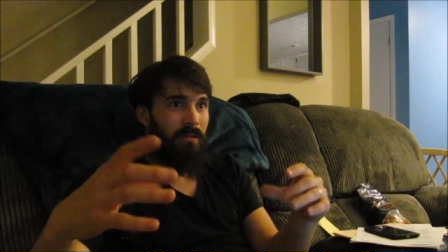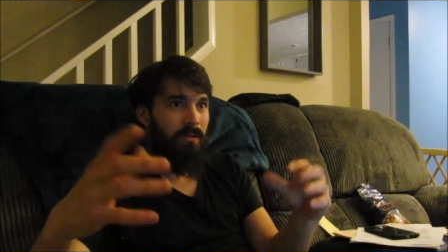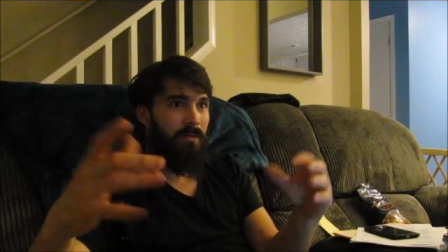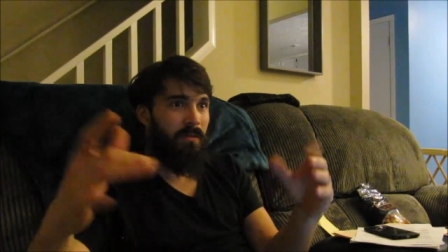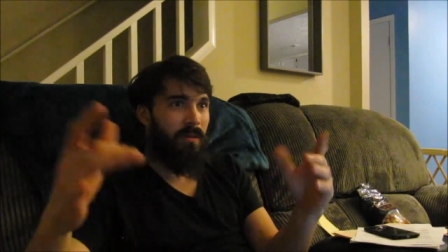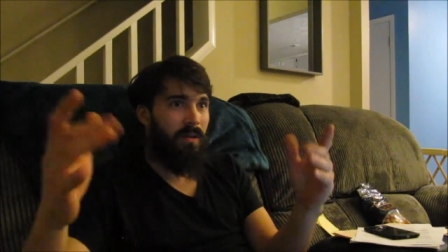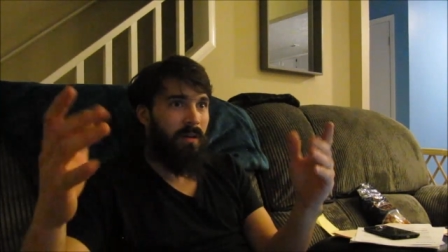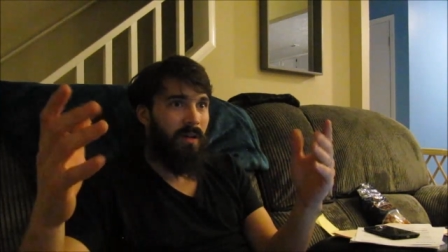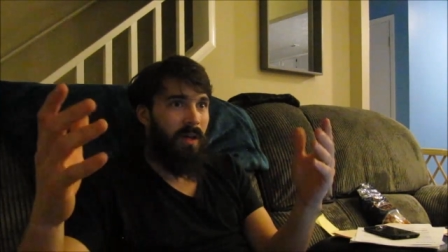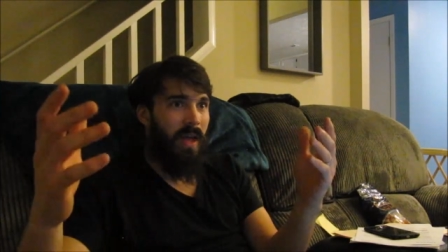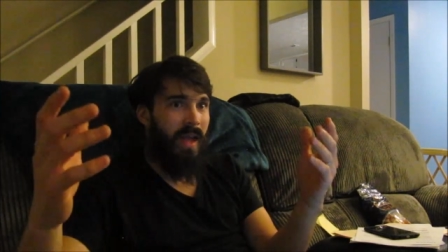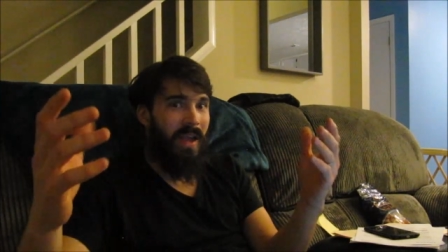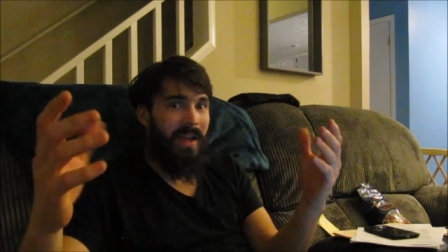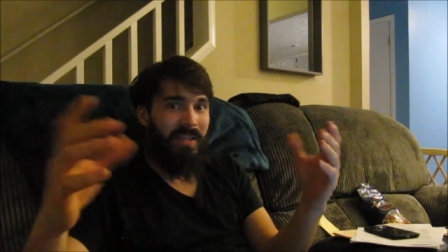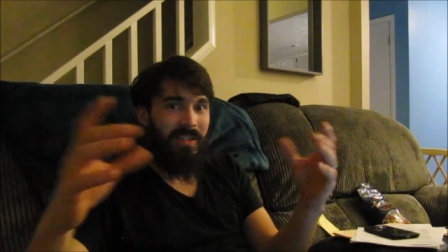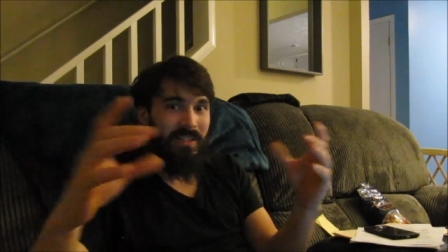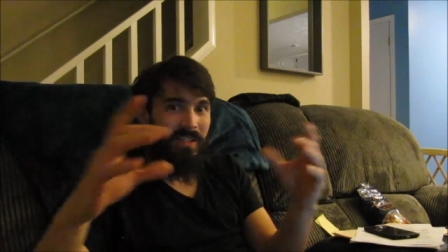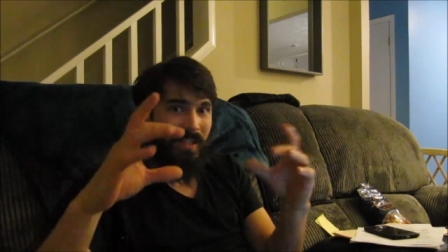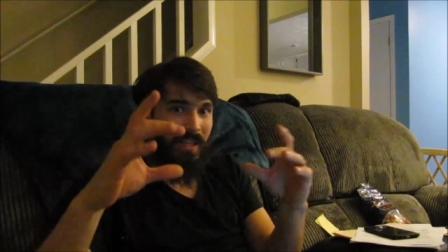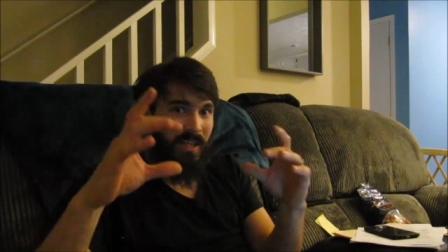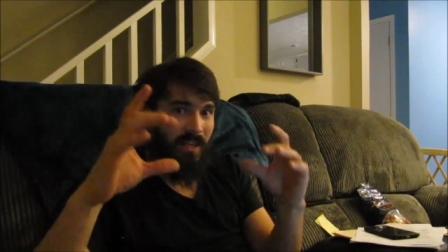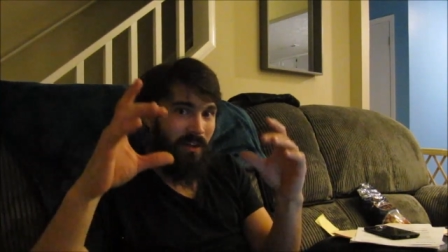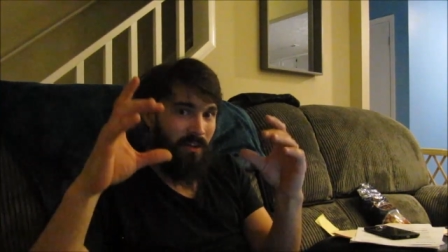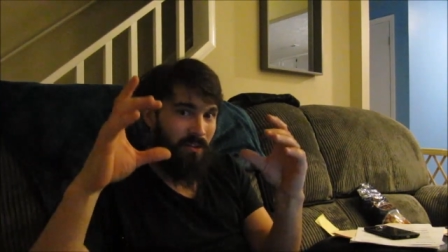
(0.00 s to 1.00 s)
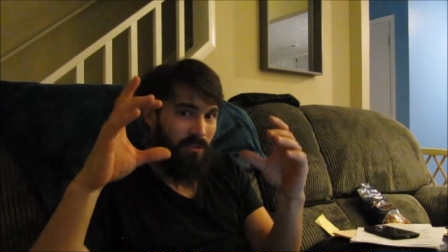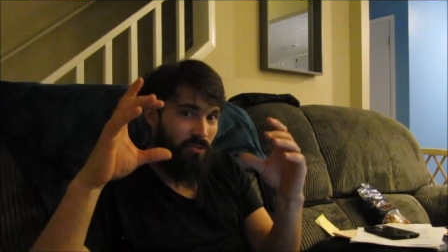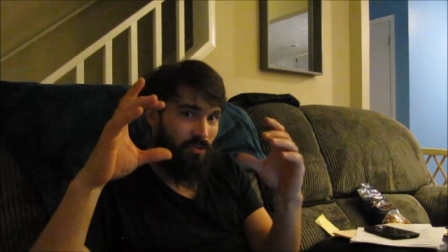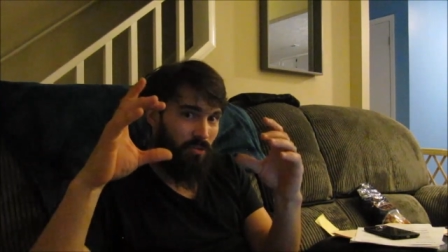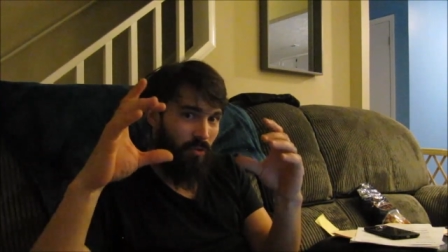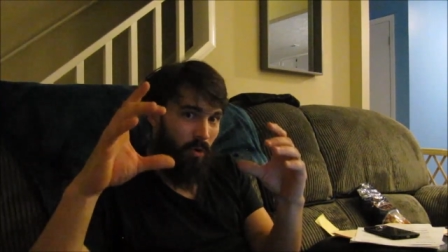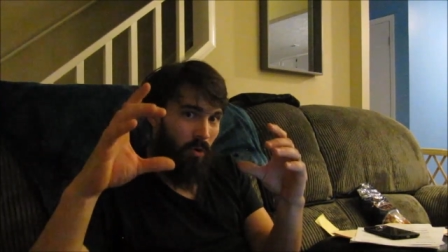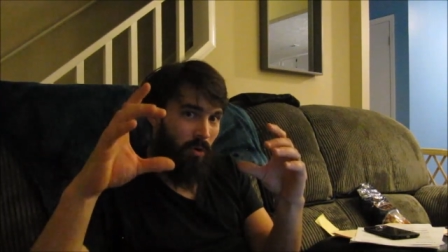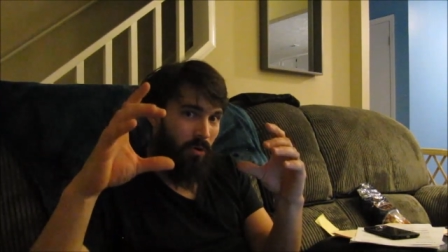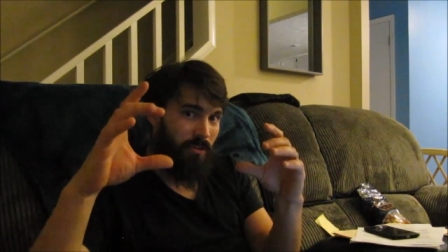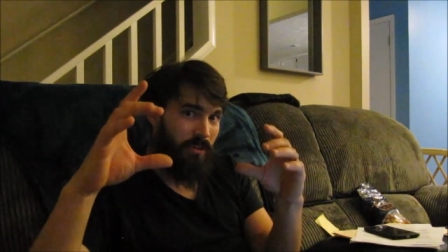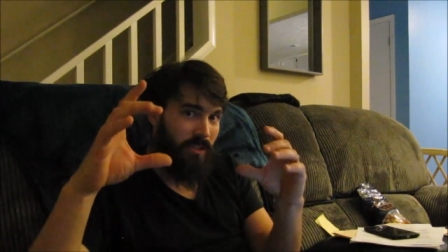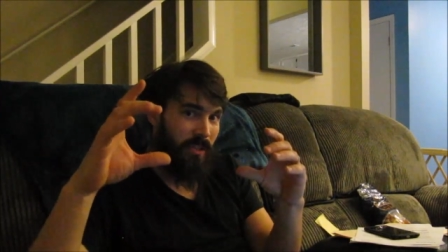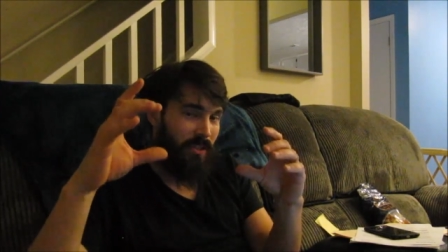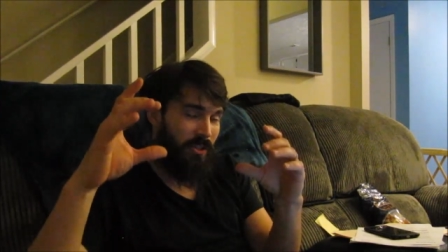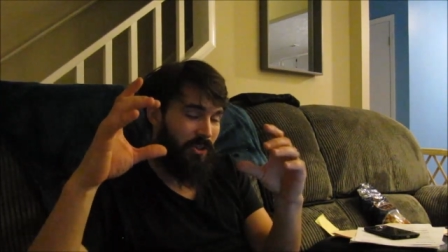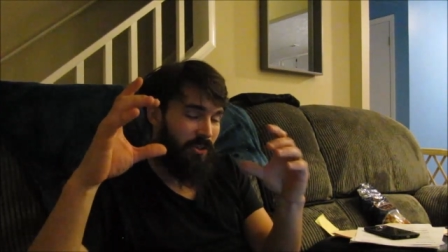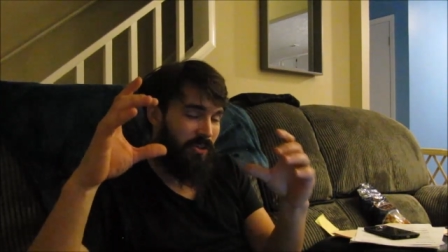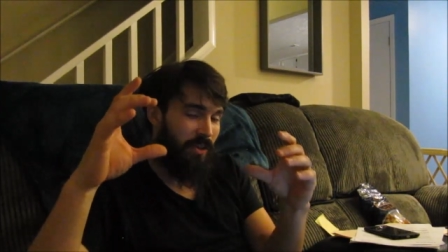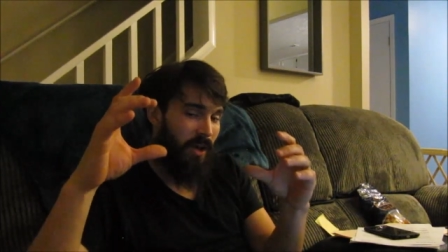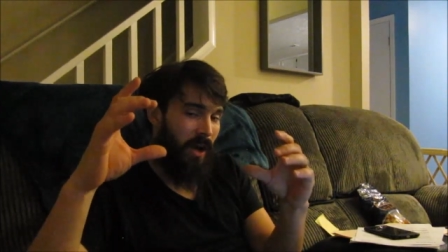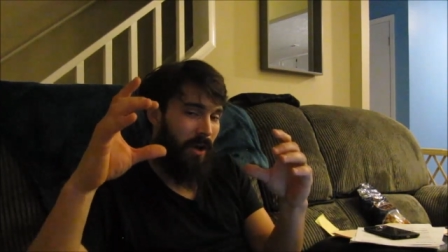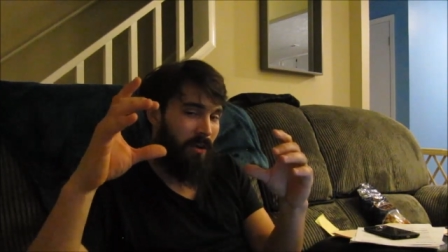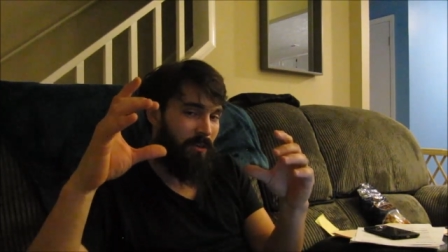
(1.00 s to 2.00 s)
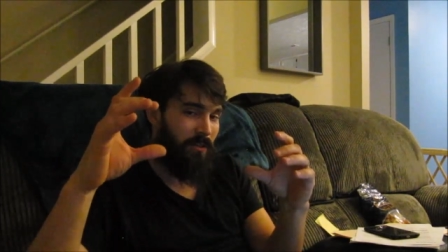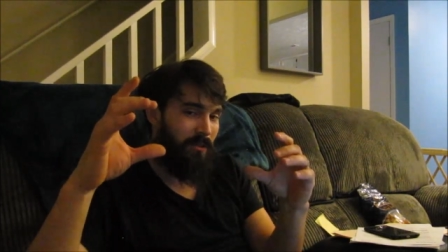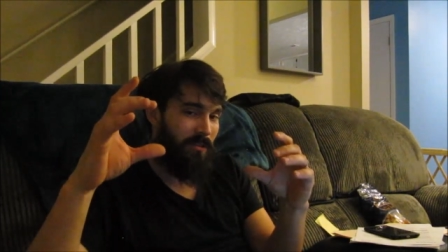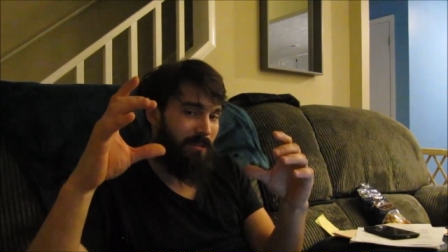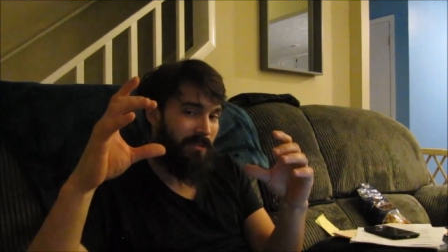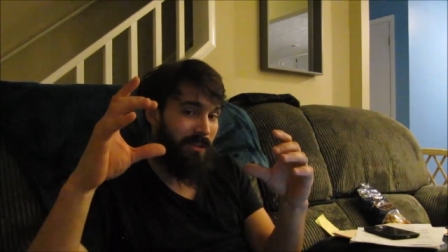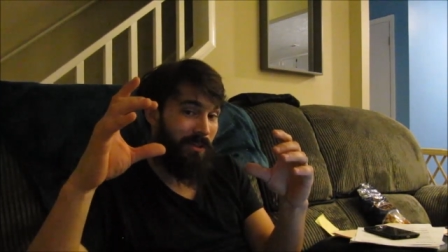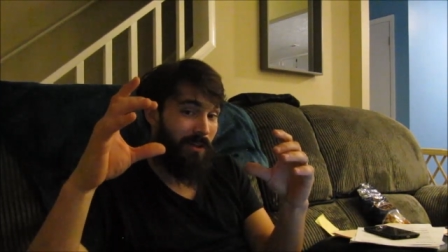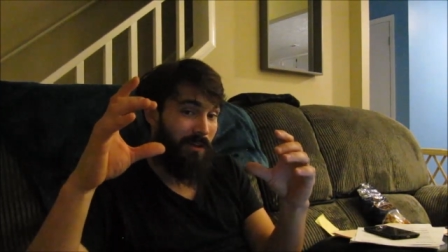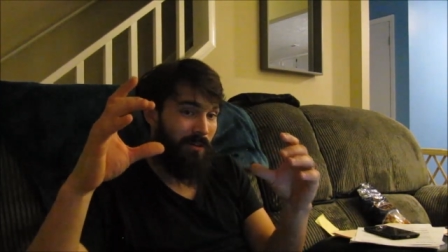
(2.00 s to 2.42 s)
AC controls that you're not using